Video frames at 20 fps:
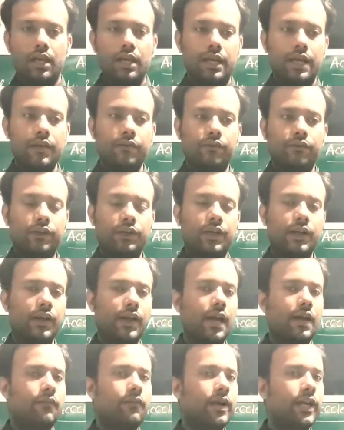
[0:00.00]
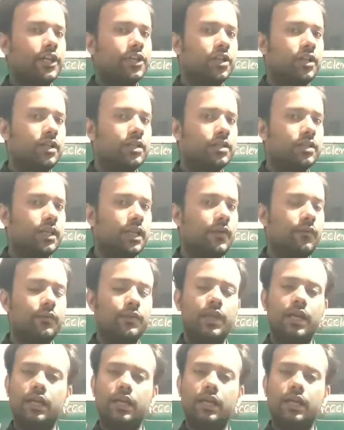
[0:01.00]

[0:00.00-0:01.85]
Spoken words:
If gravitation is same,